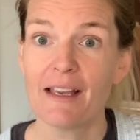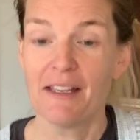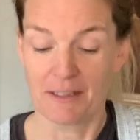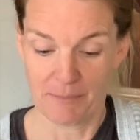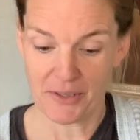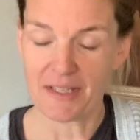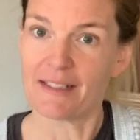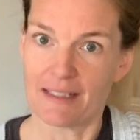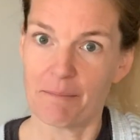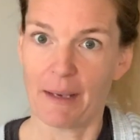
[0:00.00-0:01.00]
the books I
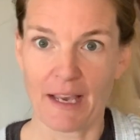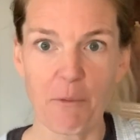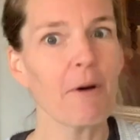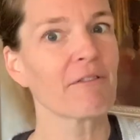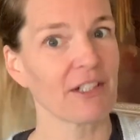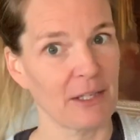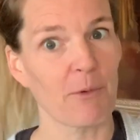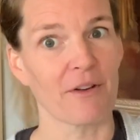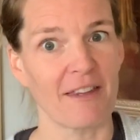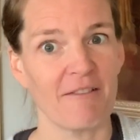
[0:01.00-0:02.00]
did pick were really
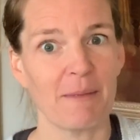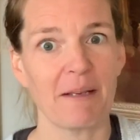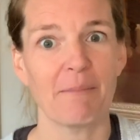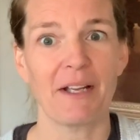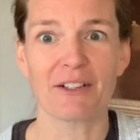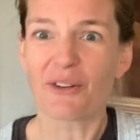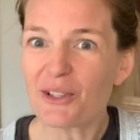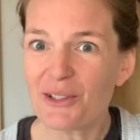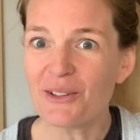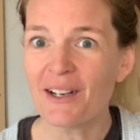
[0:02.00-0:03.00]
worthy of being picked, don't
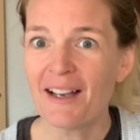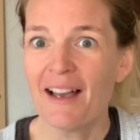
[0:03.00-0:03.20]
you?